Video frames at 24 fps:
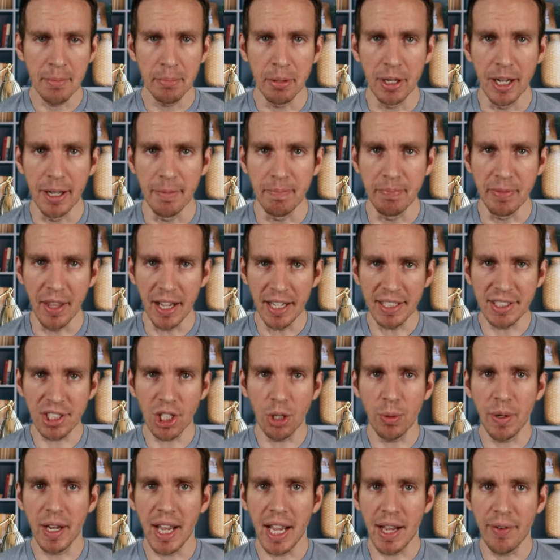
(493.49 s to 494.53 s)
But that's
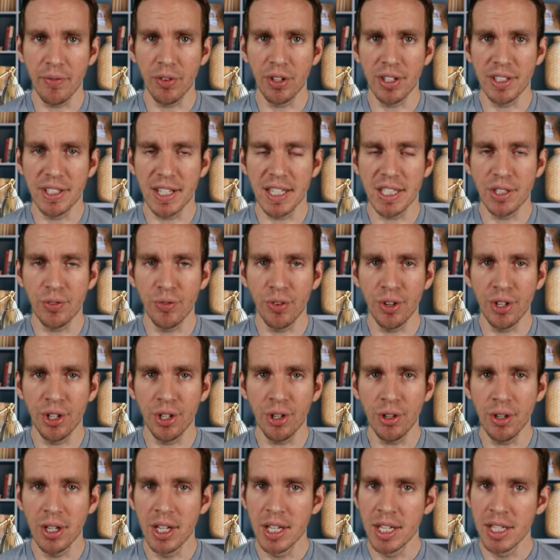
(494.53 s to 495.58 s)
all we have for today's
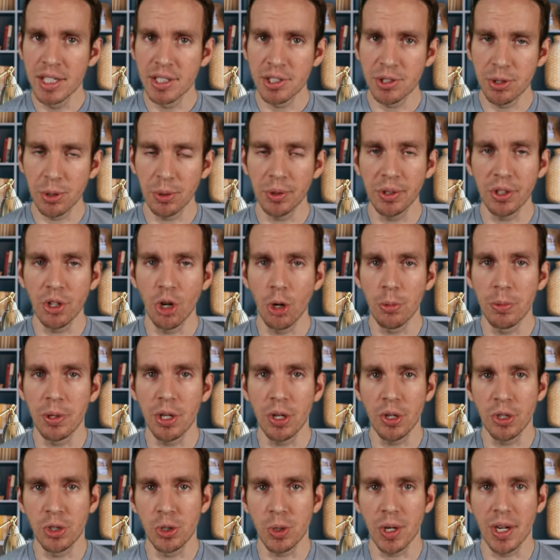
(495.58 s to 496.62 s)
video. Certainly hope that
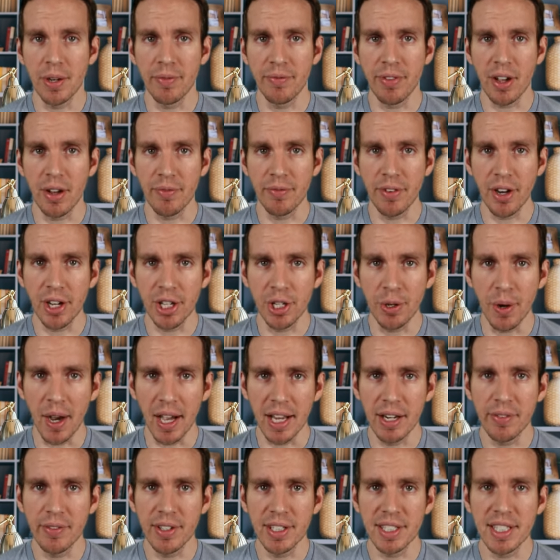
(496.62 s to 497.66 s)
you enjoyed and found value
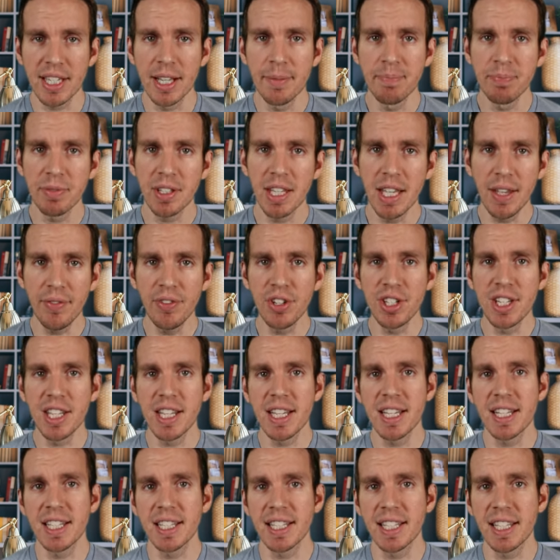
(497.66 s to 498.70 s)
out of it. If you
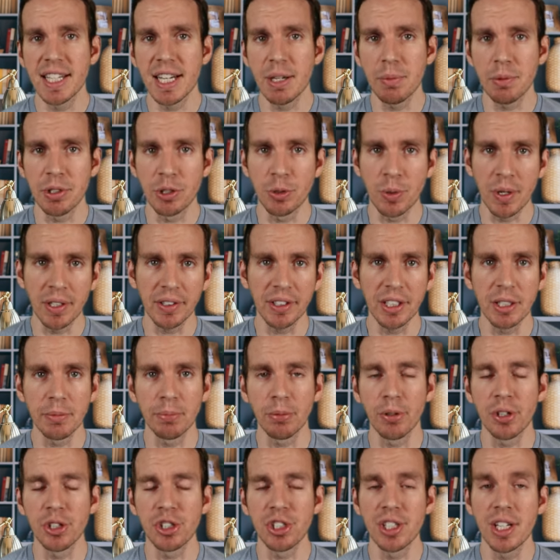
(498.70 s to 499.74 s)
did, again, I would greatly
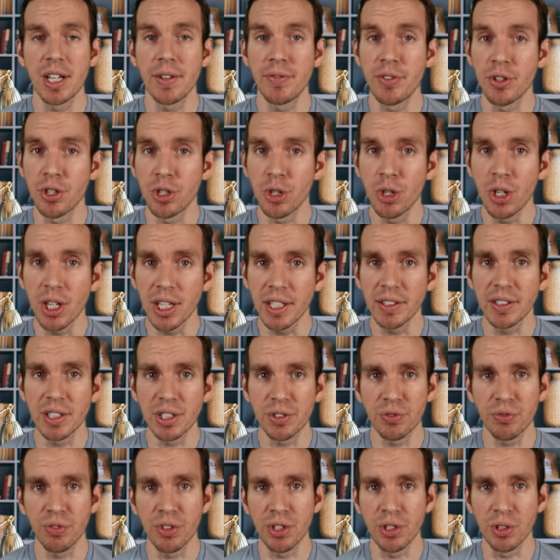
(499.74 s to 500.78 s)
appreciate it if you could give
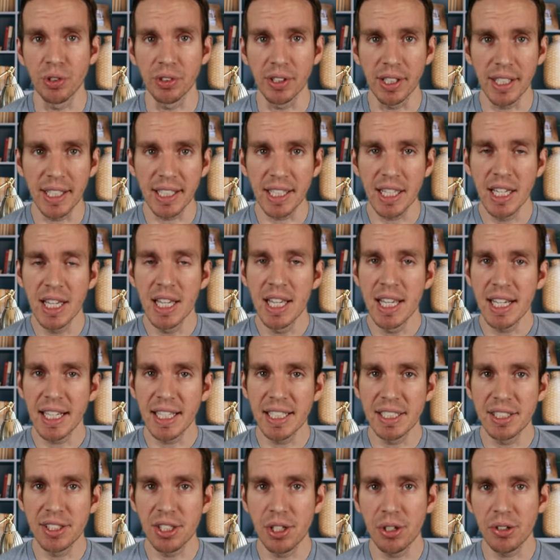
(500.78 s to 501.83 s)
this video a like.
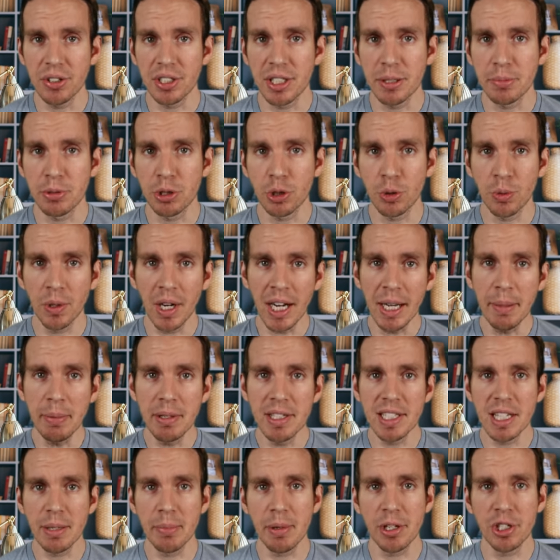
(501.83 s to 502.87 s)
Consider
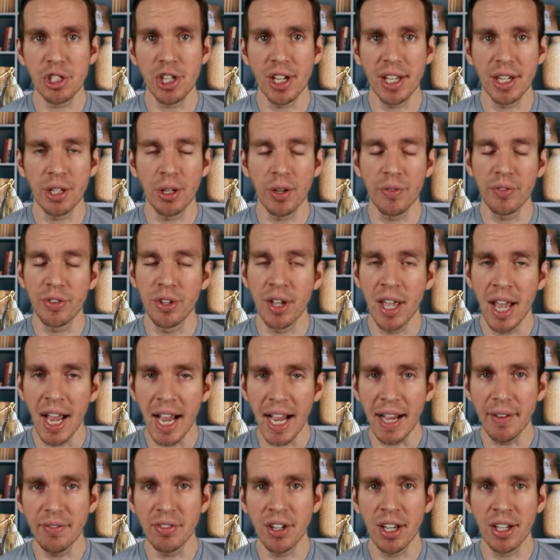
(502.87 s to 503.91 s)
subscribing to my channel if you
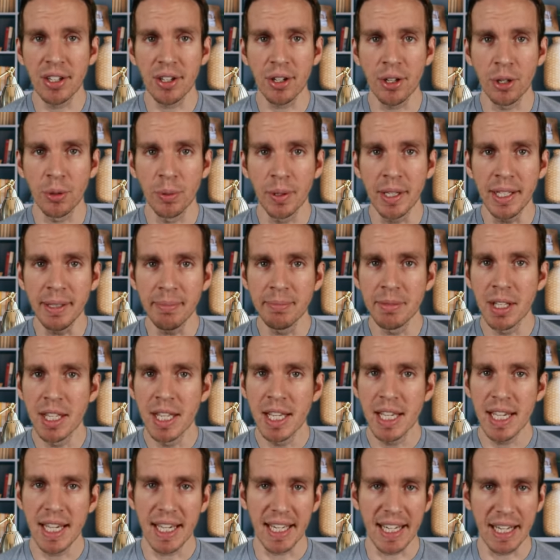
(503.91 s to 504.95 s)
have not already,
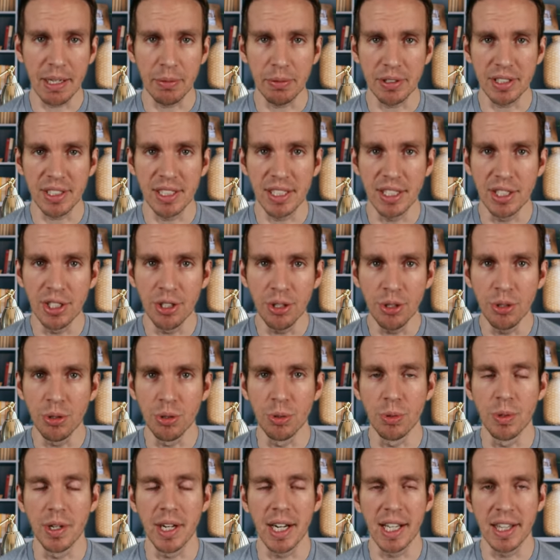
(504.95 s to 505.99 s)
and I will see
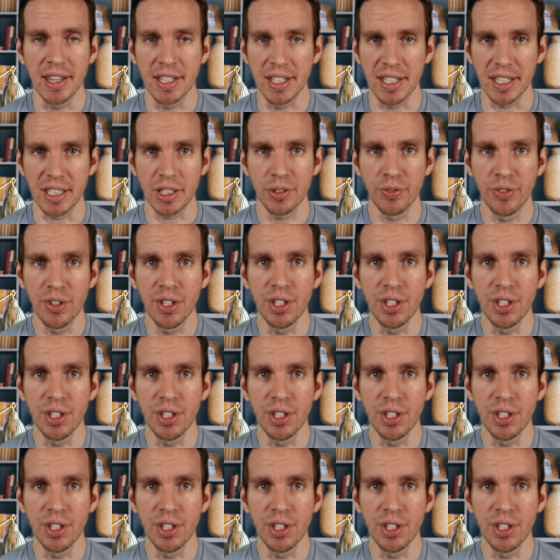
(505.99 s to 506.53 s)
you in the next